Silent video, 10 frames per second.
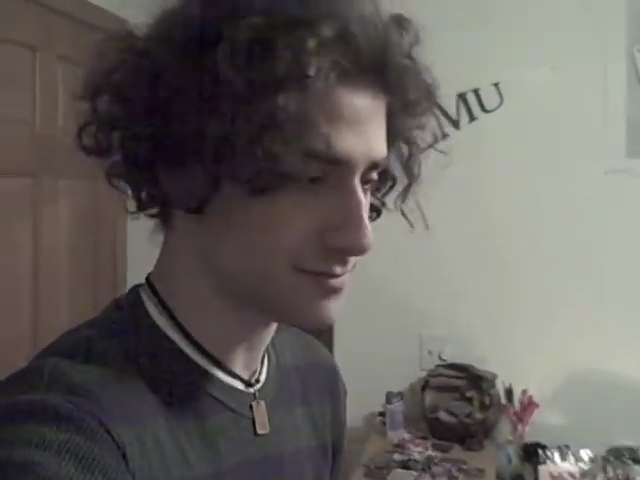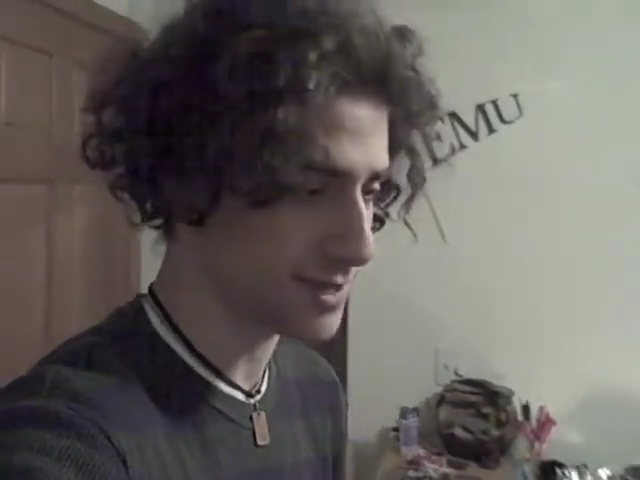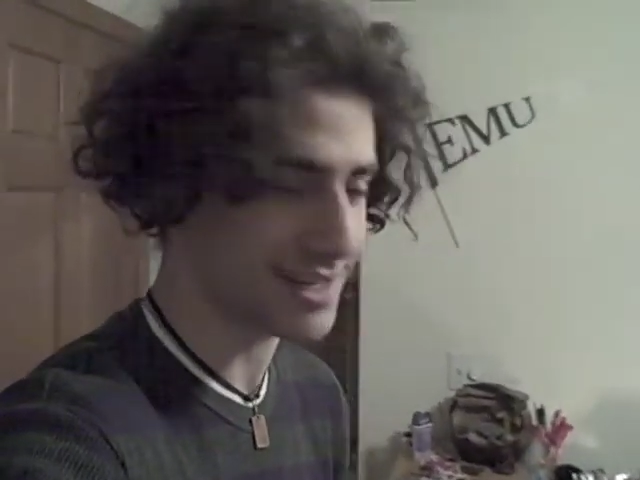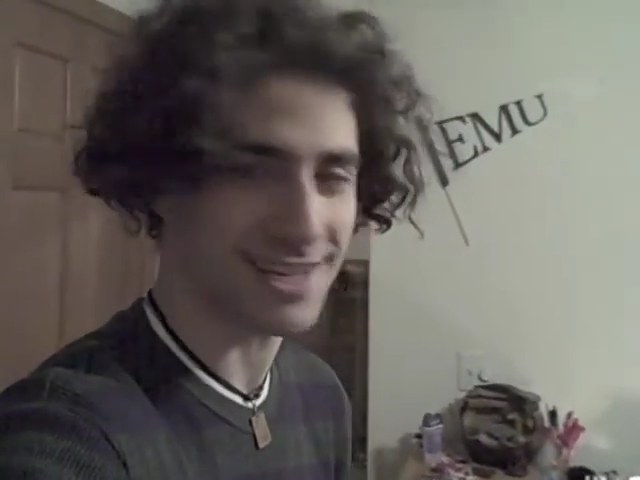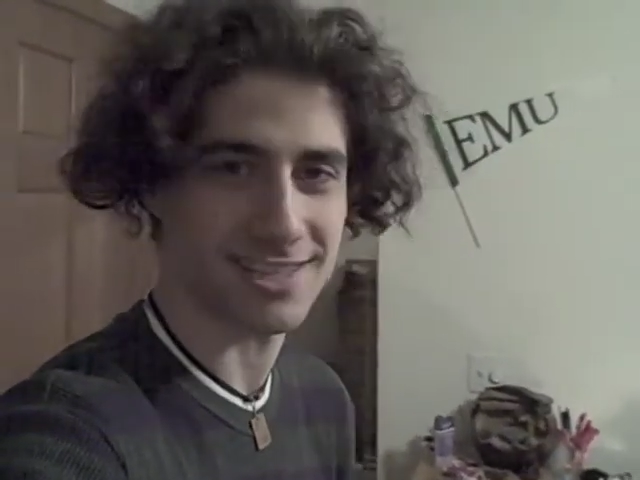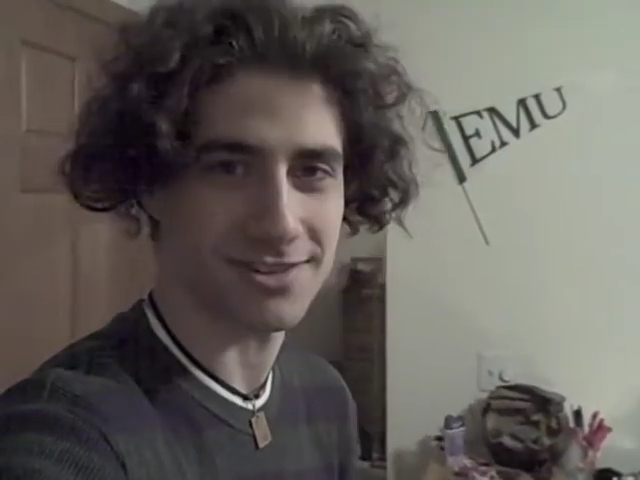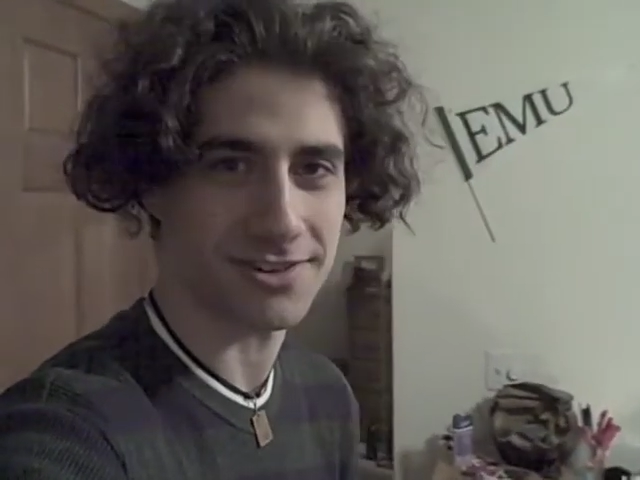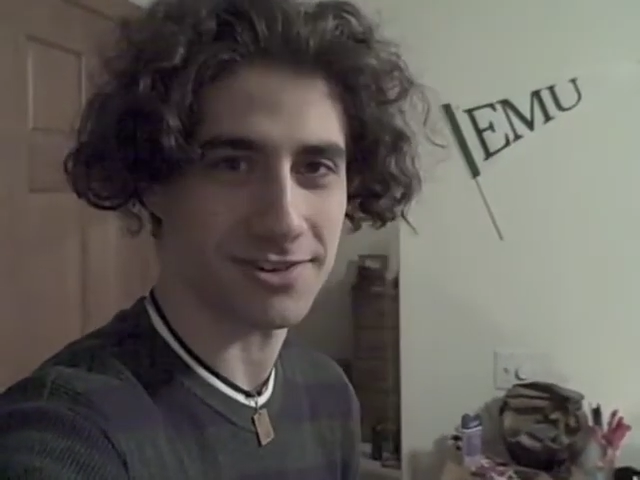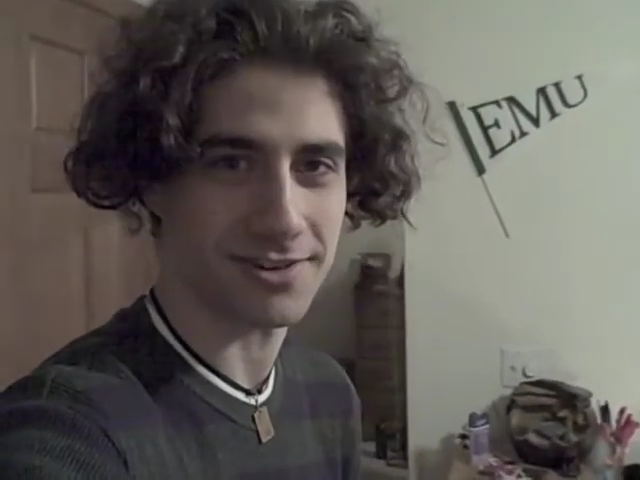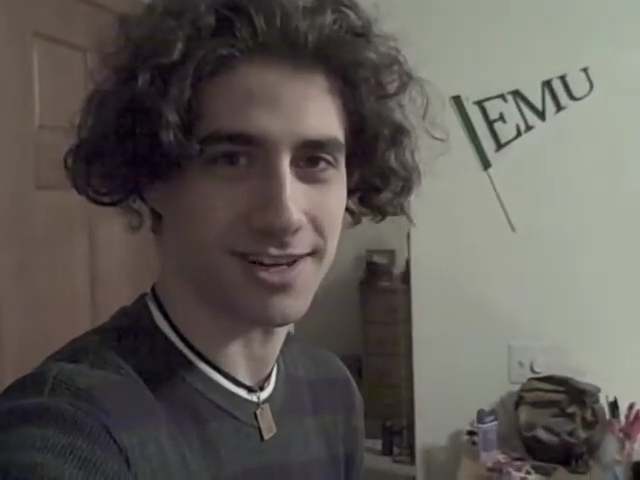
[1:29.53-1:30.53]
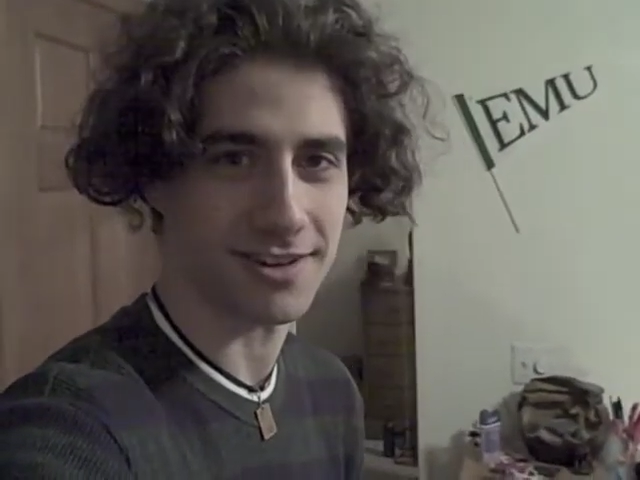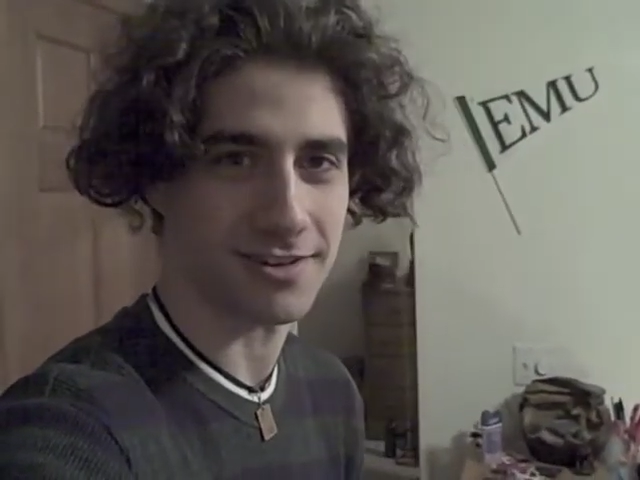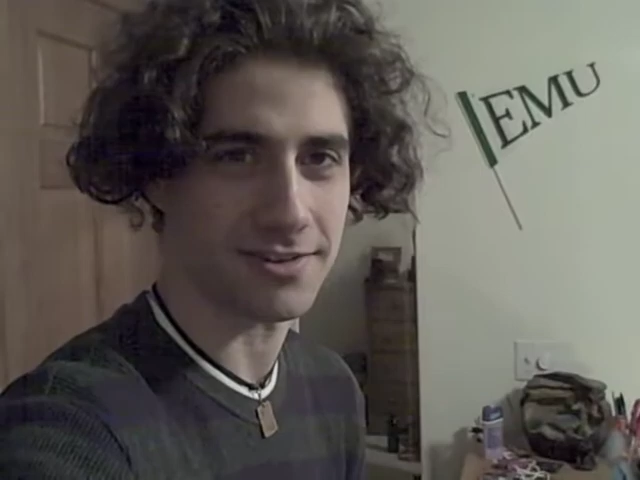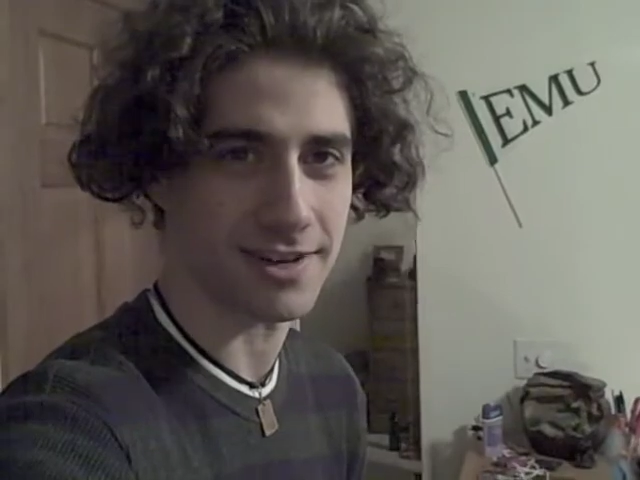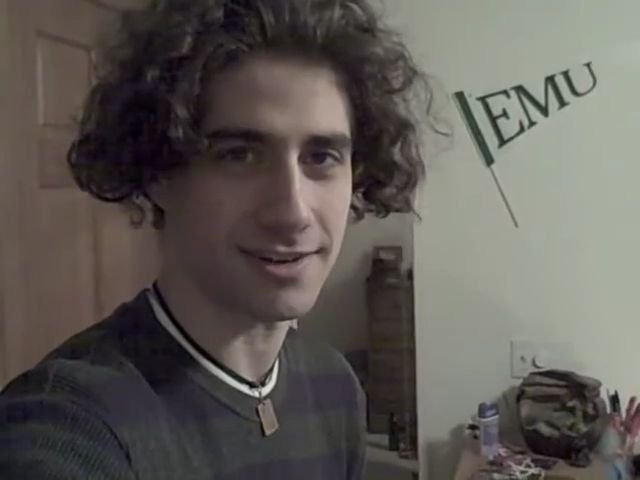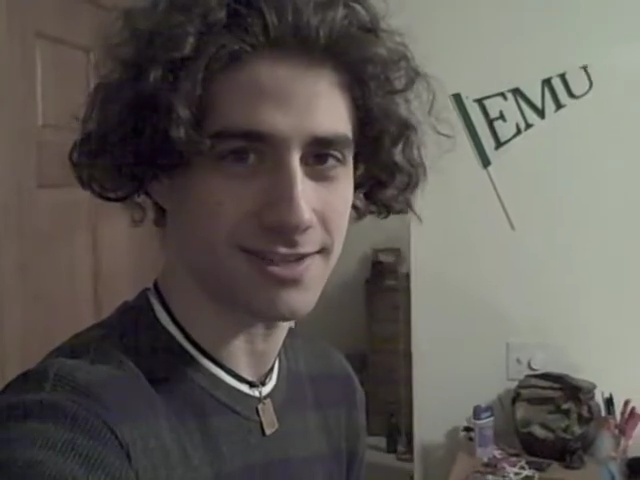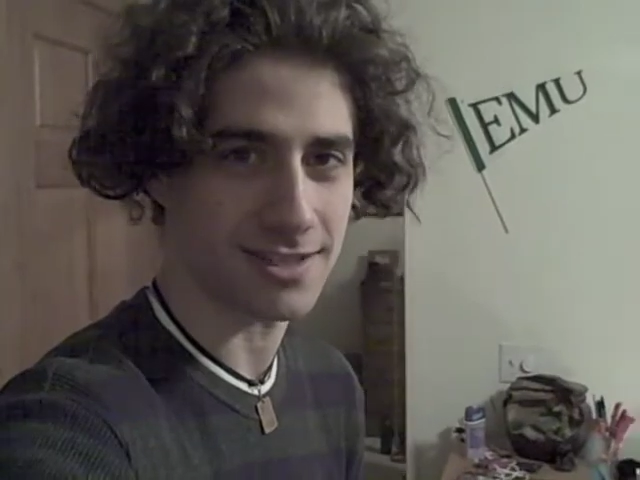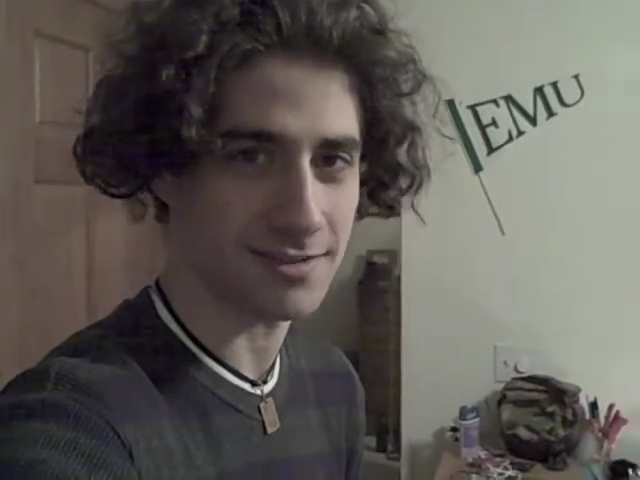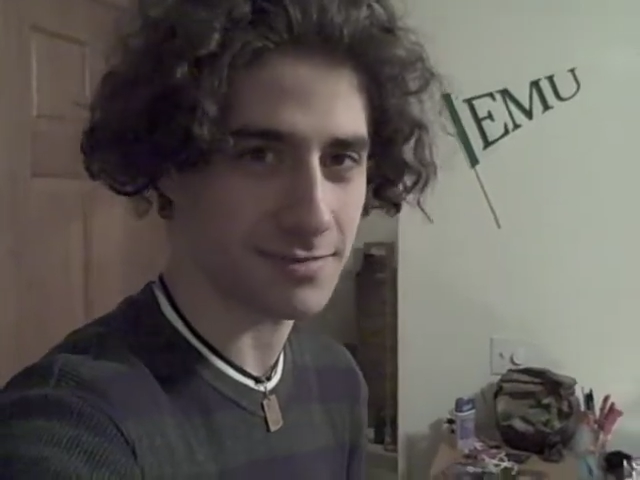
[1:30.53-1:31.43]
Well, I guess you don't know any other years,